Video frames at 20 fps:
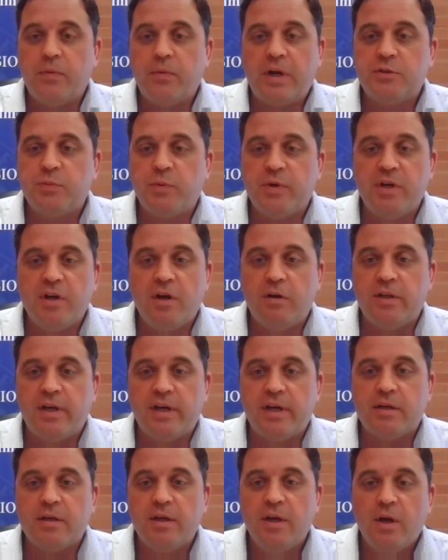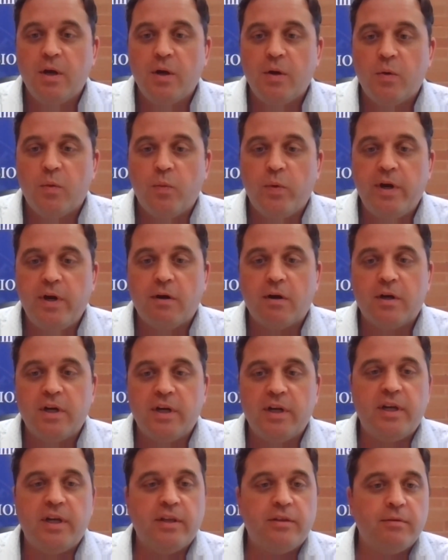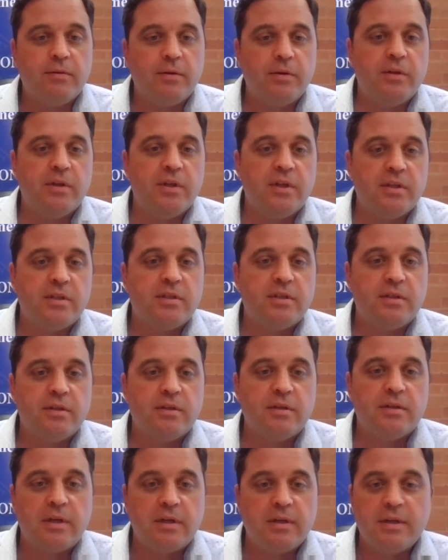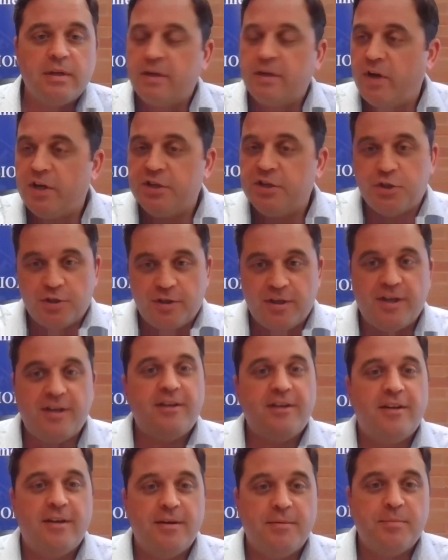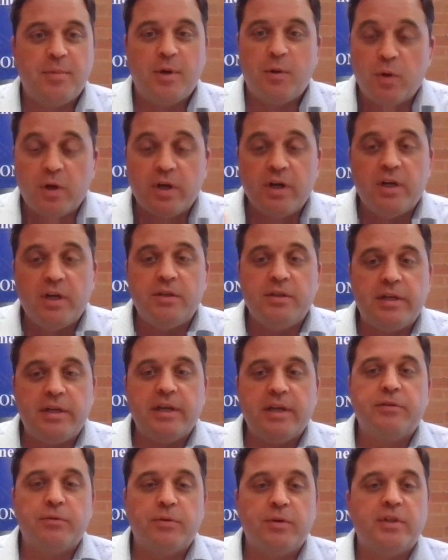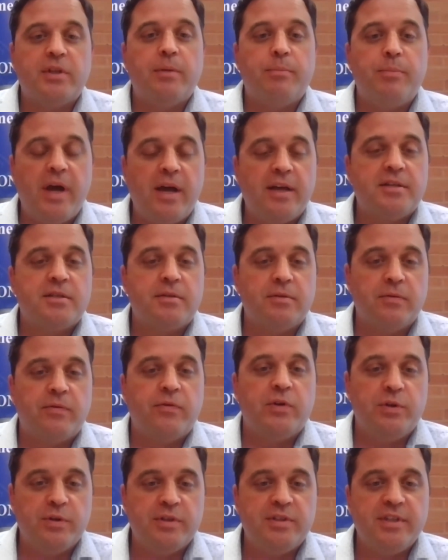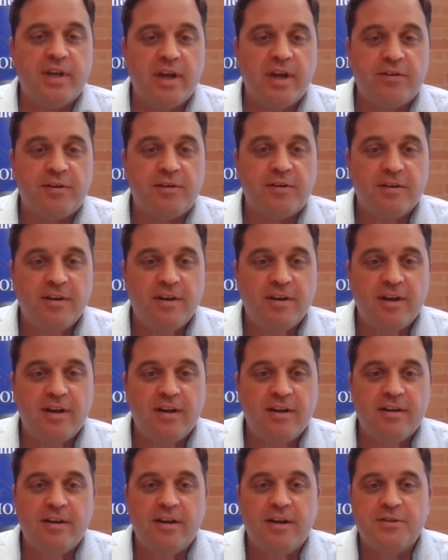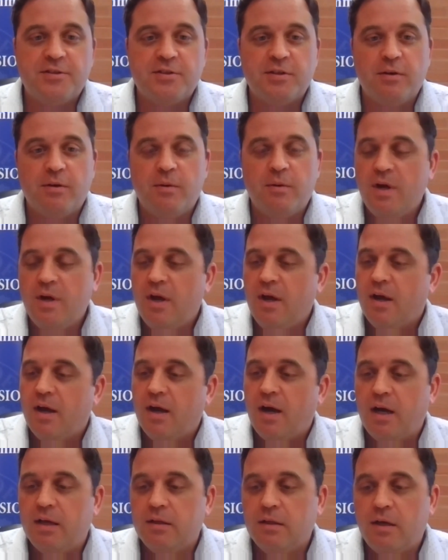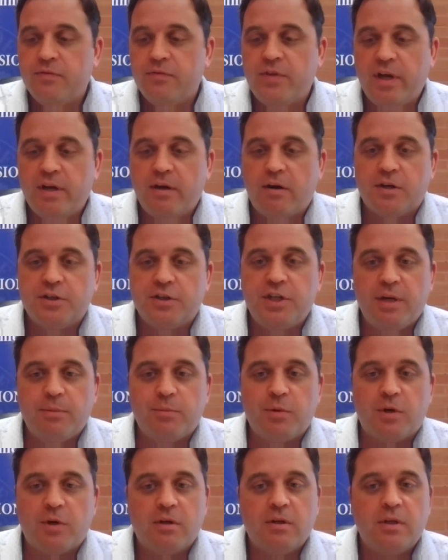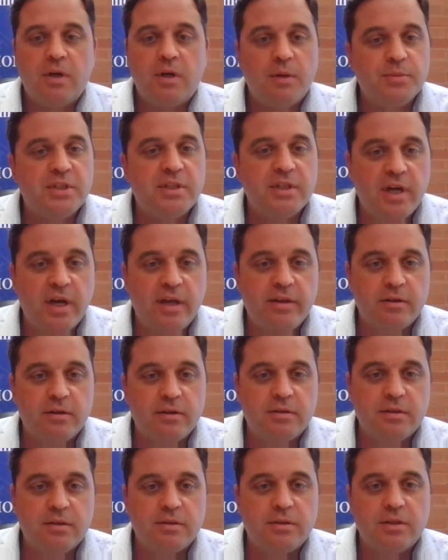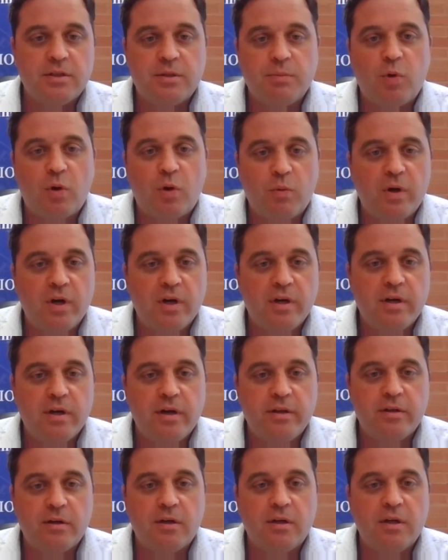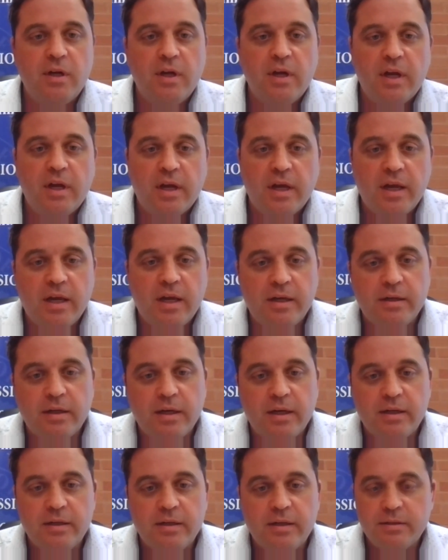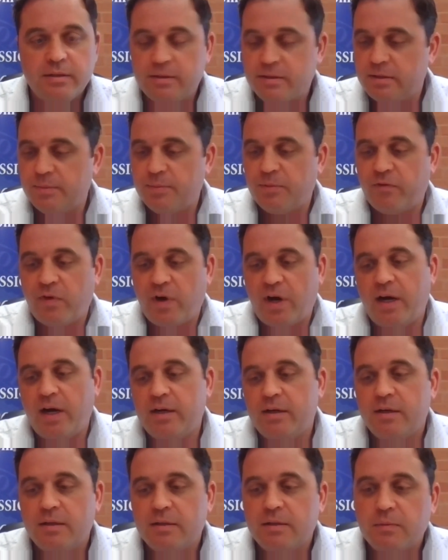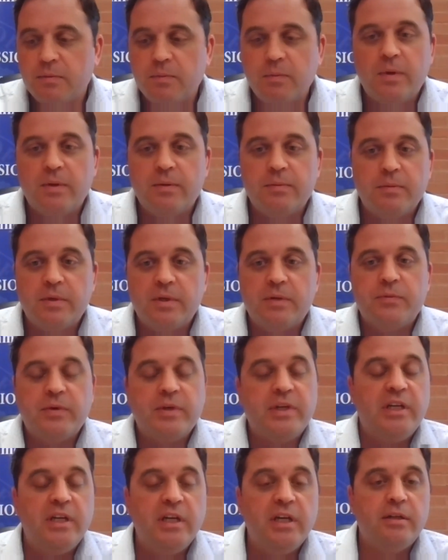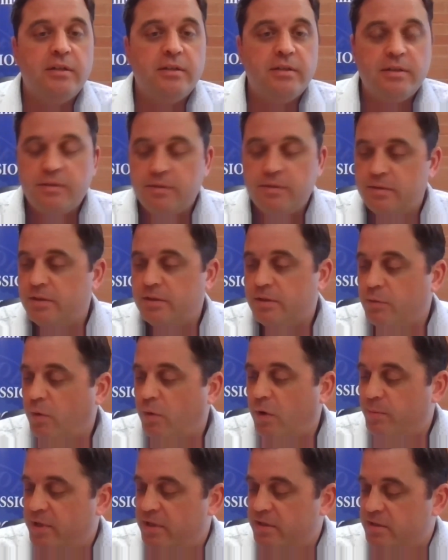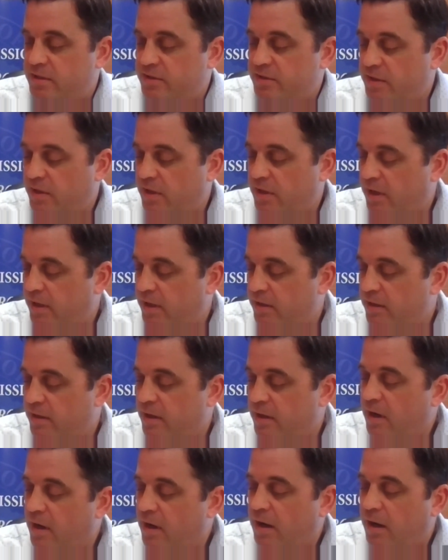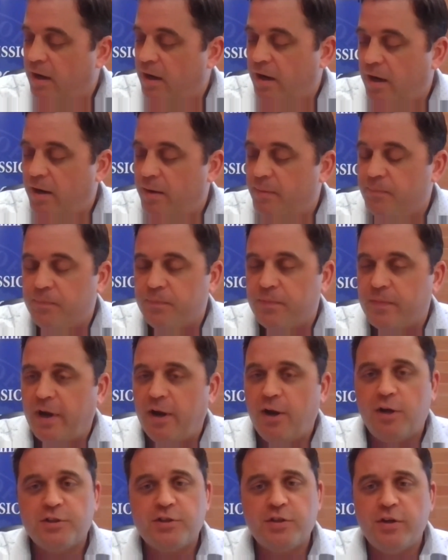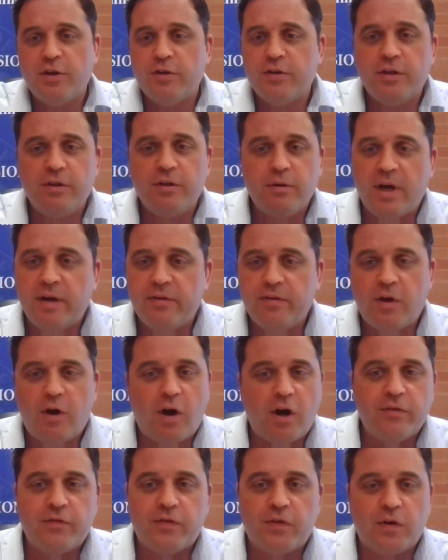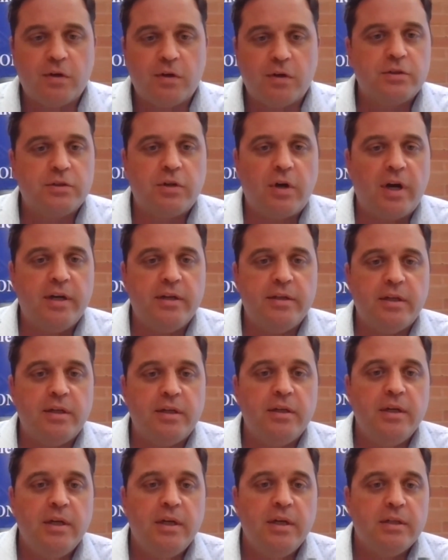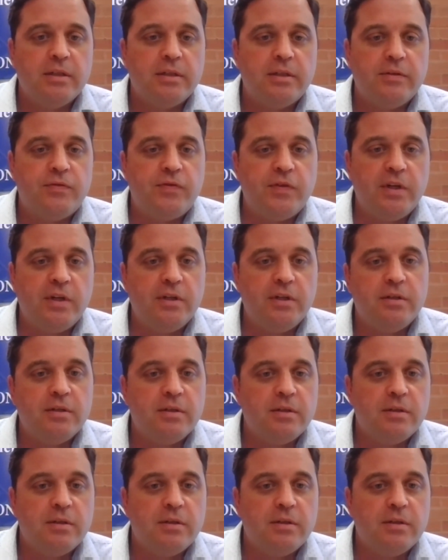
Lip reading: as we know, like, we are going to get through this eventually, but we're going to get through it the best if we do it together. And so I love that our chamber comes together to support one another and to provide what we need to do our business. And I also know that you have a heart for trying to to feed